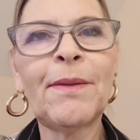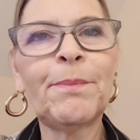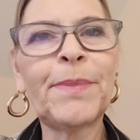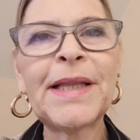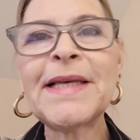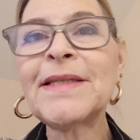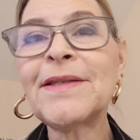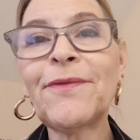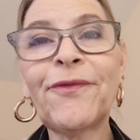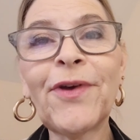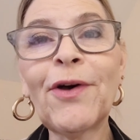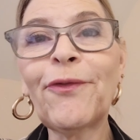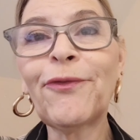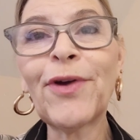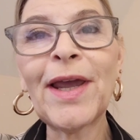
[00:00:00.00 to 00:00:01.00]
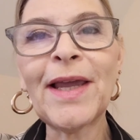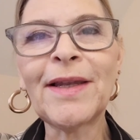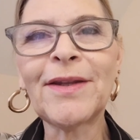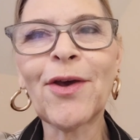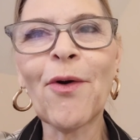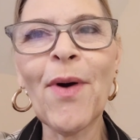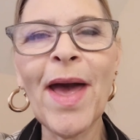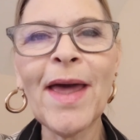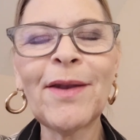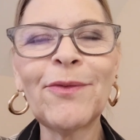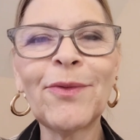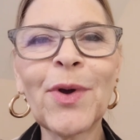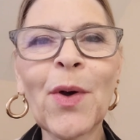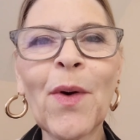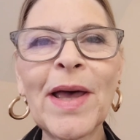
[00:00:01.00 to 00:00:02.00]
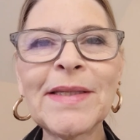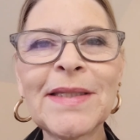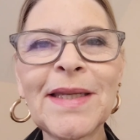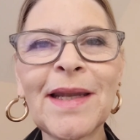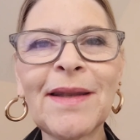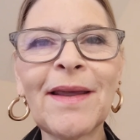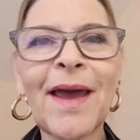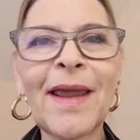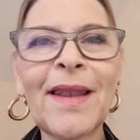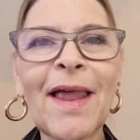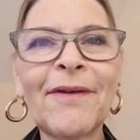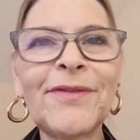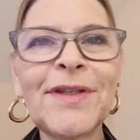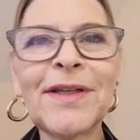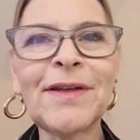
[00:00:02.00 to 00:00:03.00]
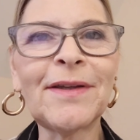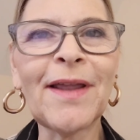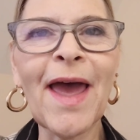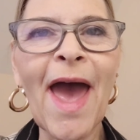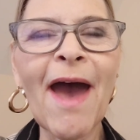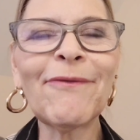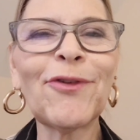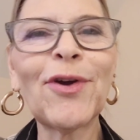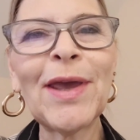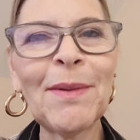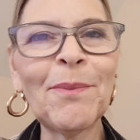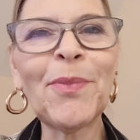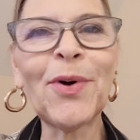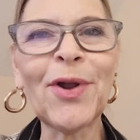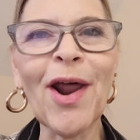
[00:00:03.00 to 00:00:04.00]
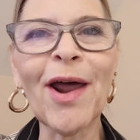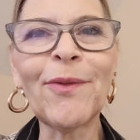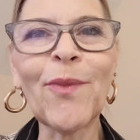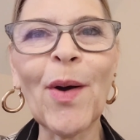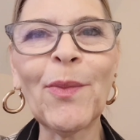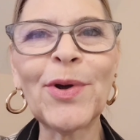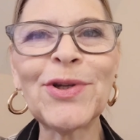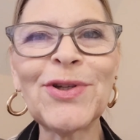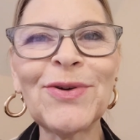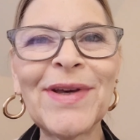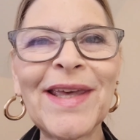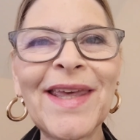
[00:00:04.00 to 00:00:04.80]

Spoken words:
please feel free to go ahead and request it. I'd love to have your input on what we're doing